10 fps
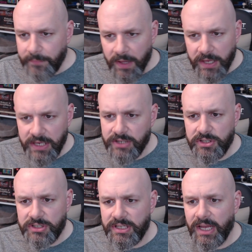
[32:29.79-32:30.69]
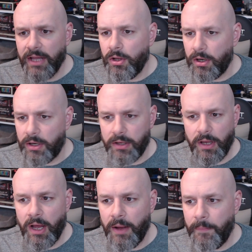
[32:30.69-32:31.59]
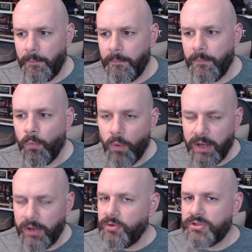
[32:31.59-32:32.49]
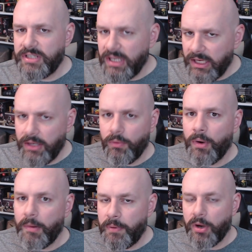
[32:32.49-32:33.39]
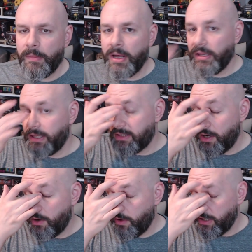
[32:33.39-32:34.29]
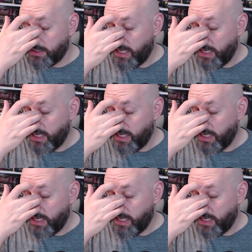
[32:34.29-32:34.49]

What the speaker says: he's just saying, look, when you see what Pokemon Let's Go is,